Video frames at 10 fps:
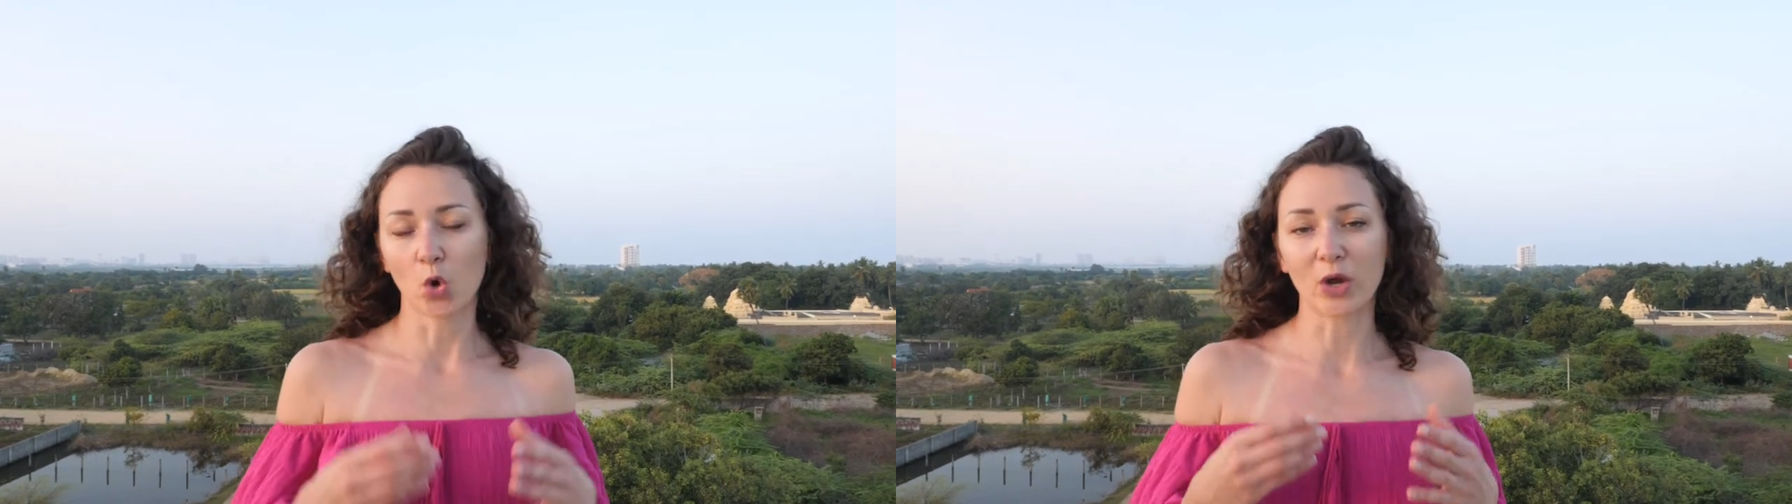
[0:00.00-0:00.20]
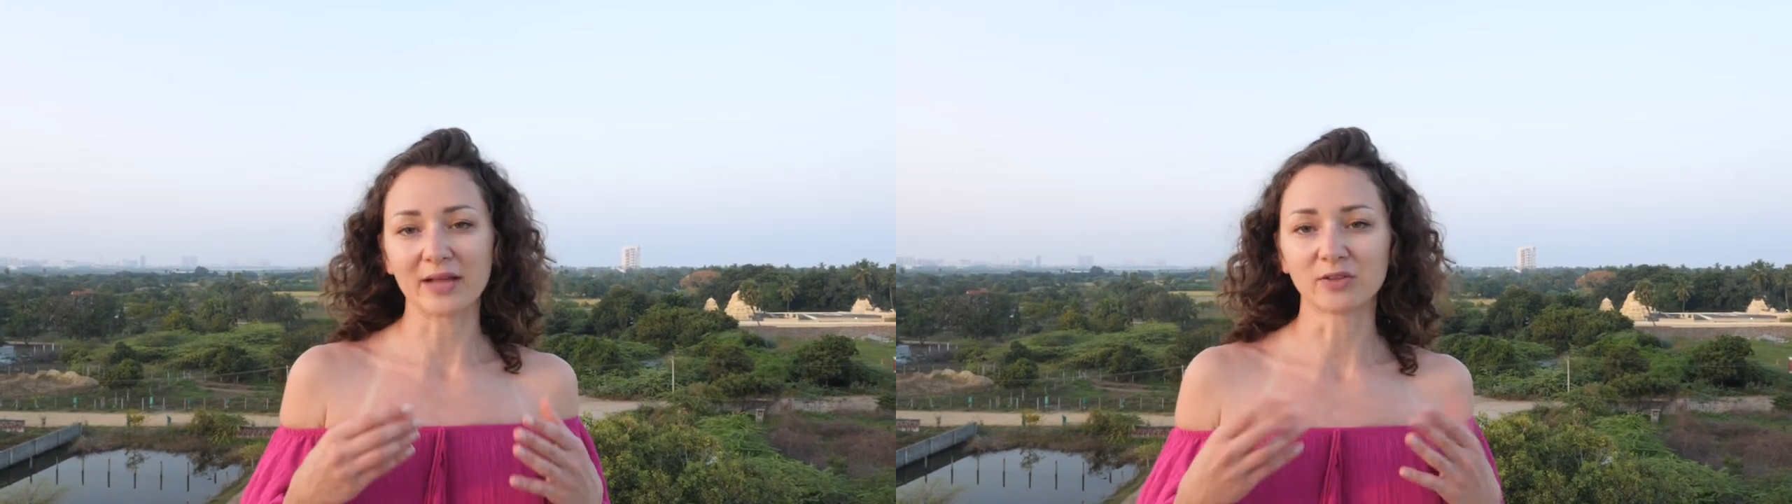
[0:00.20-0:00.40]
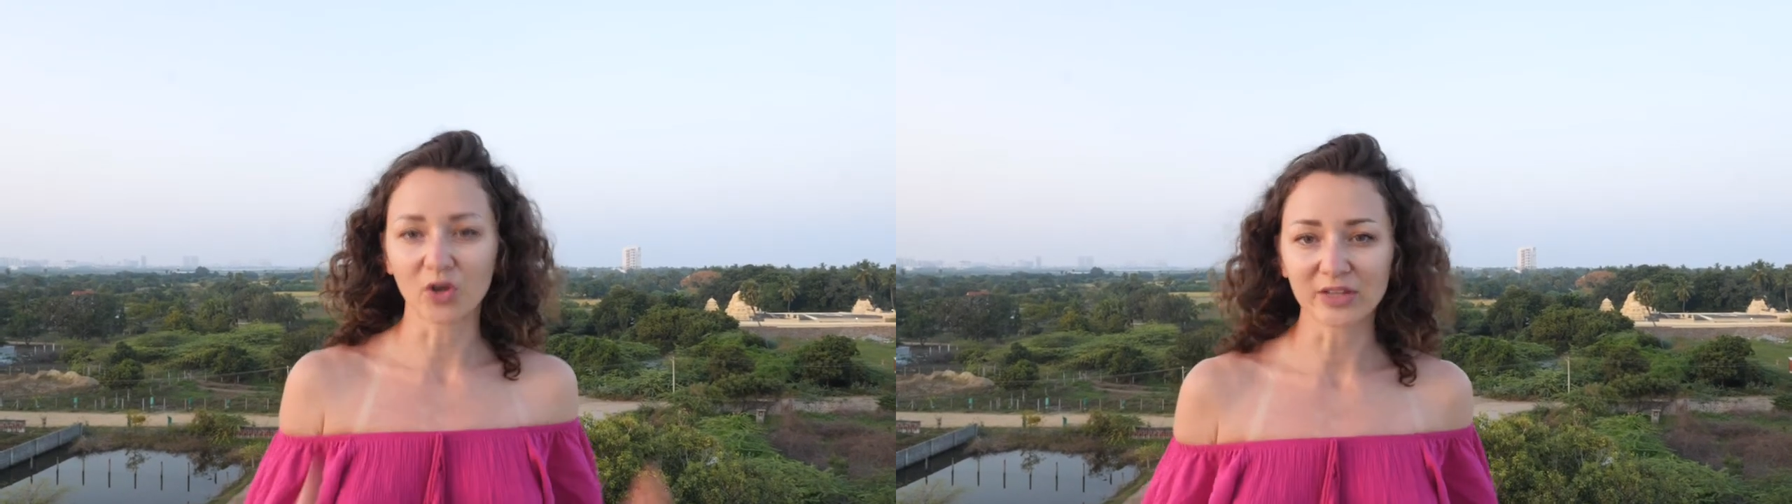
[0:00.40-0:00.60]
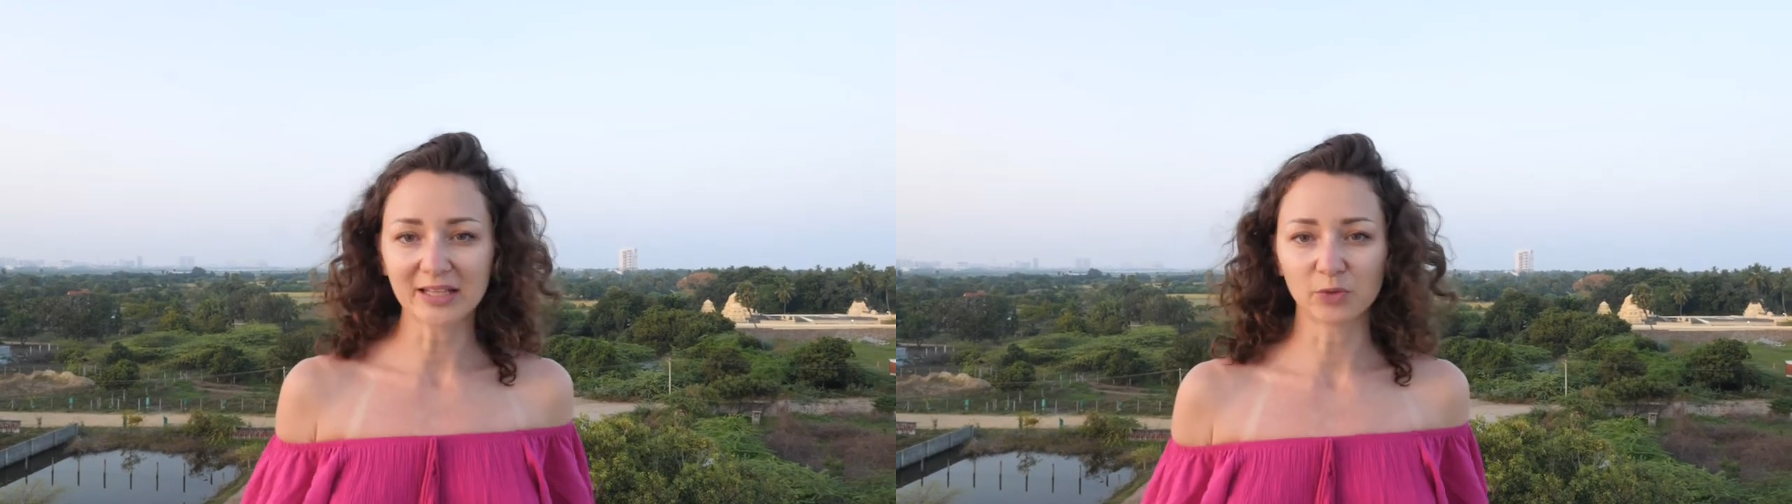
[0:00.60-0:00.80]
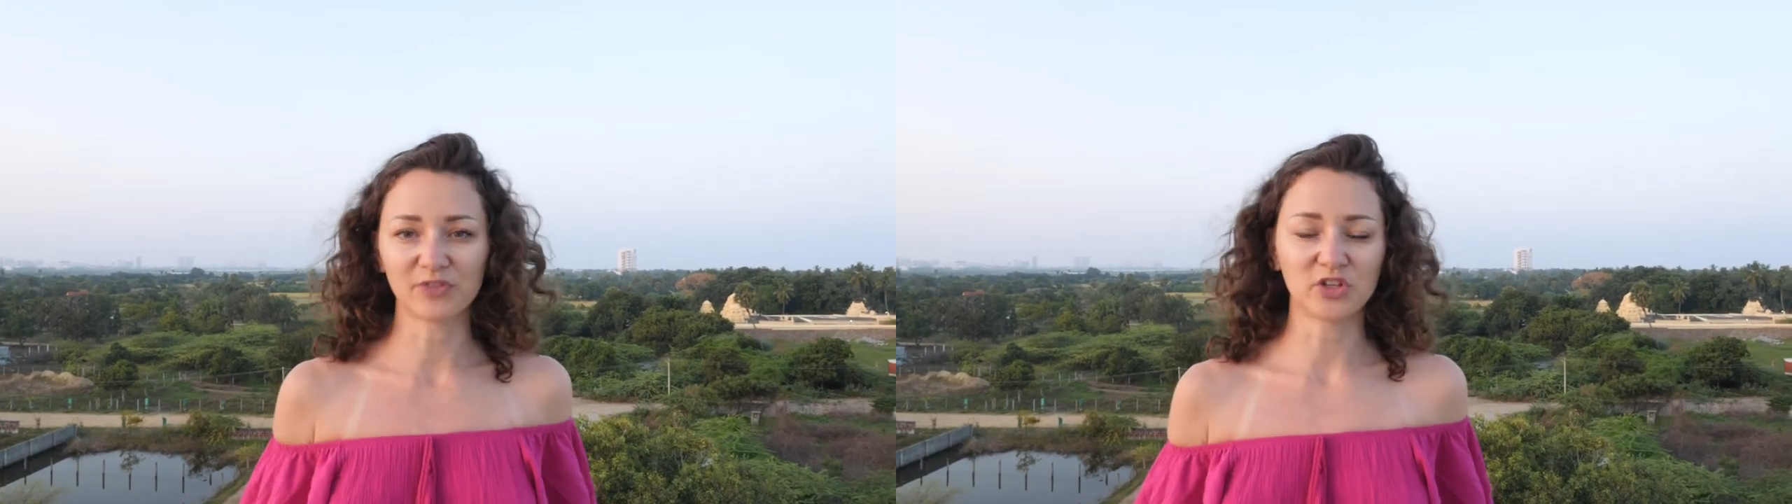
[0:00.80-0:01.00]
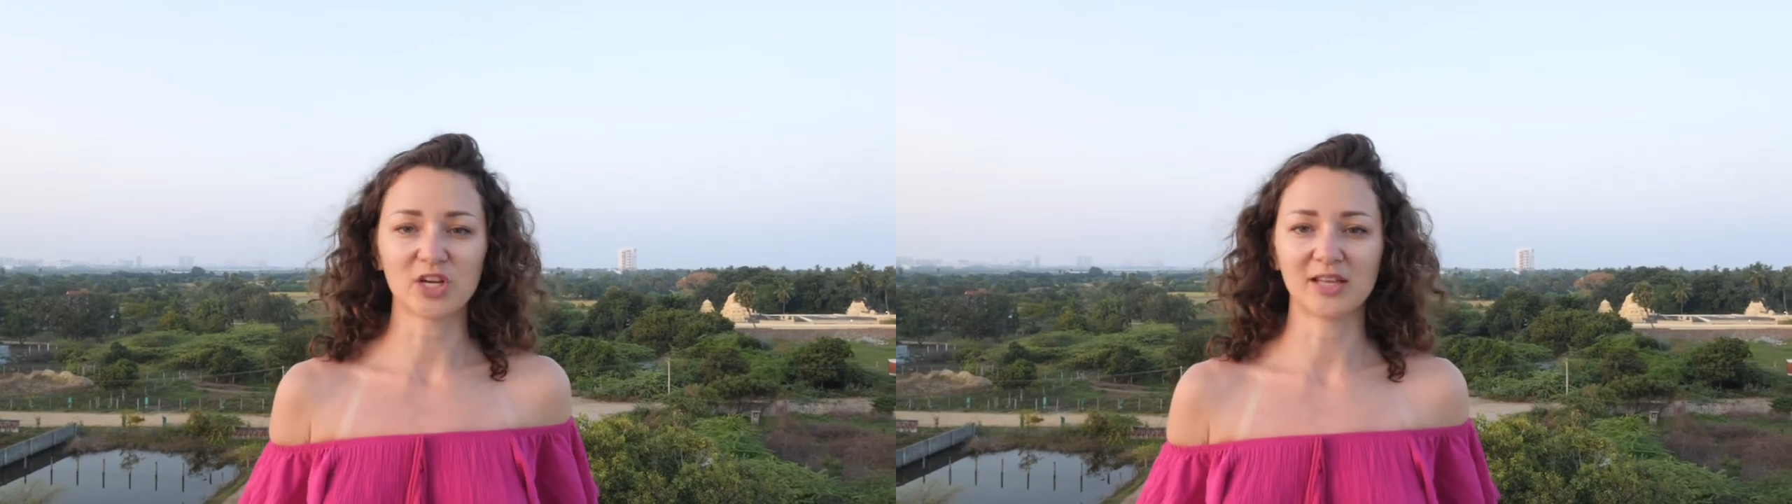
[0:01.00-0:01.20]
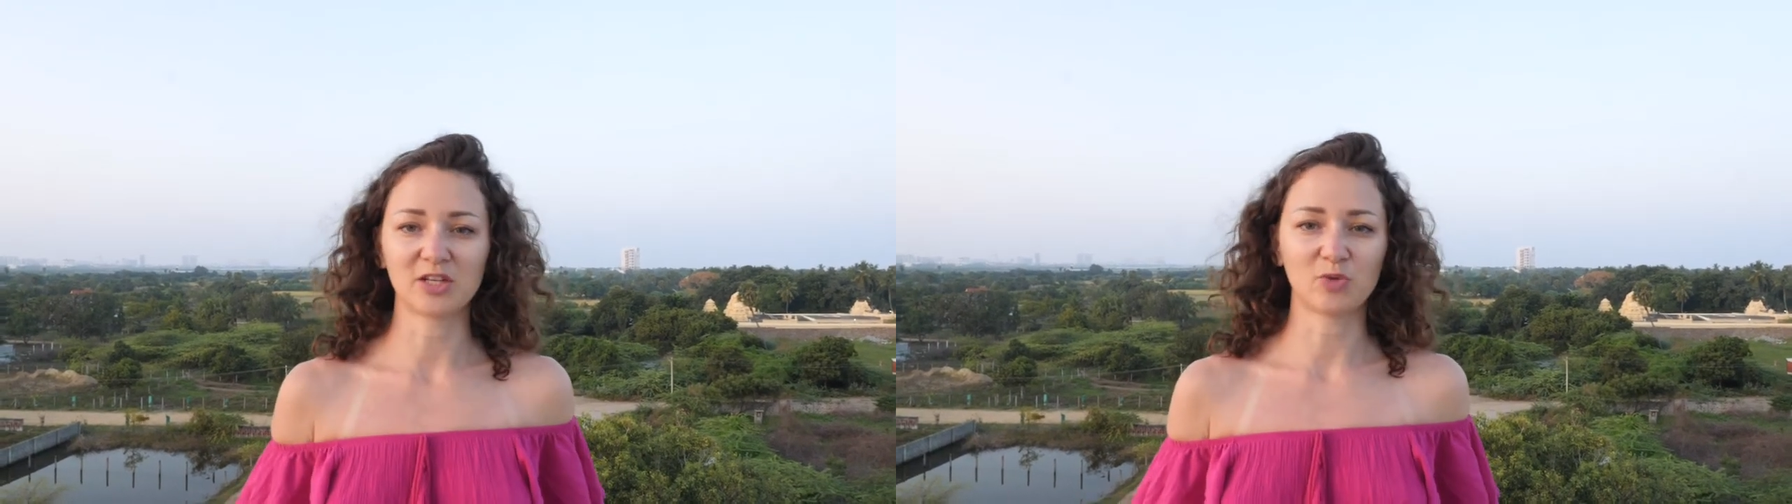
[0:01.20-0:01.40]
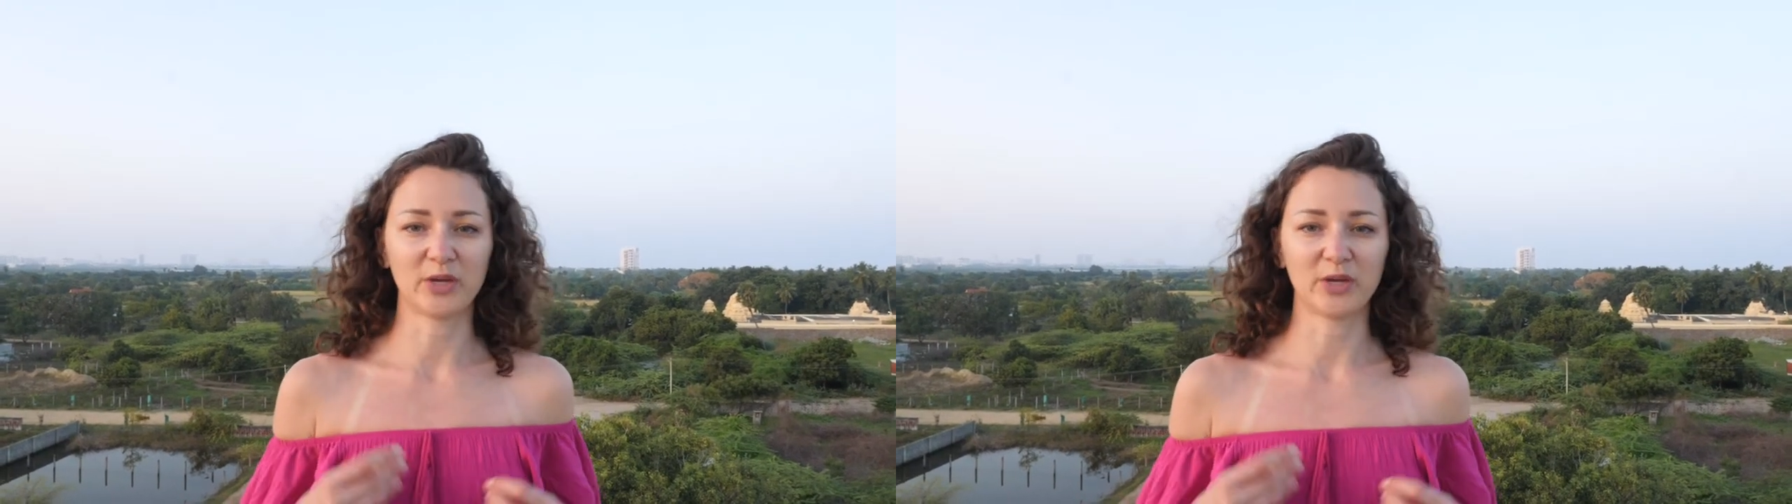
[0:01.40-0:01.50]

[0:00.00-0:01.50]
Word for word: who can connect with each other,